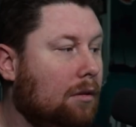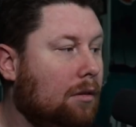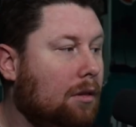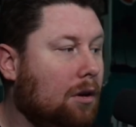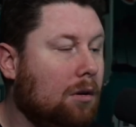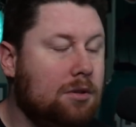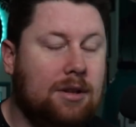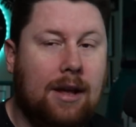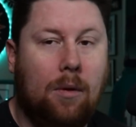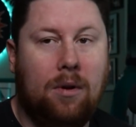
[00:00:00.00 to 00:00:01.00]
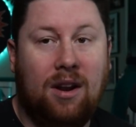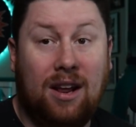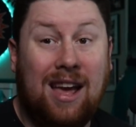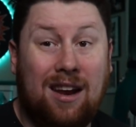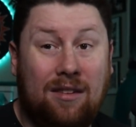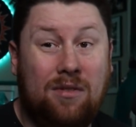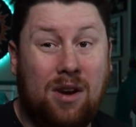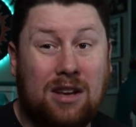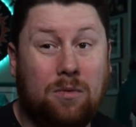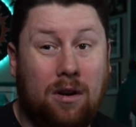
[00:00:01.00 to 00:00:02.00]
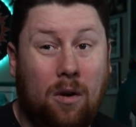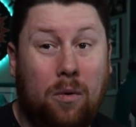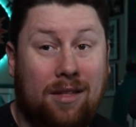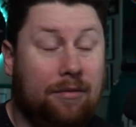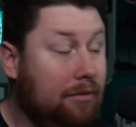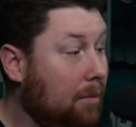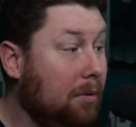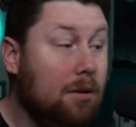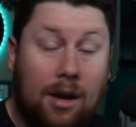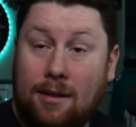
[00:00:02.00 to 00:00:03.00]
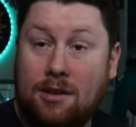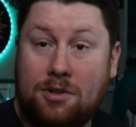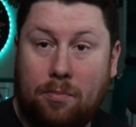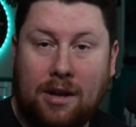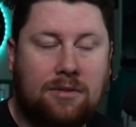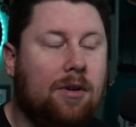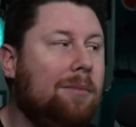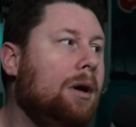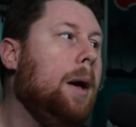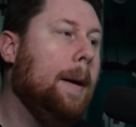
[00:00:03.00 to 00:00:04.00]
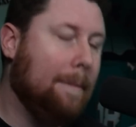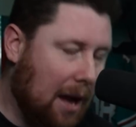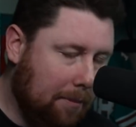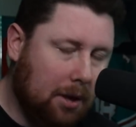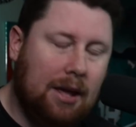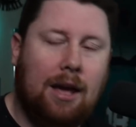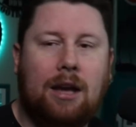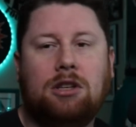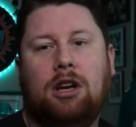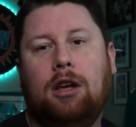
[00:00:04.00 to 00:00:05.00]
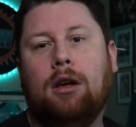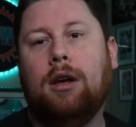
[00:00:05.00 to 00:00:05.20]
the Colts in that one. And again, if you guys want to know where the flip are you getting these spreads from, my bookie AG.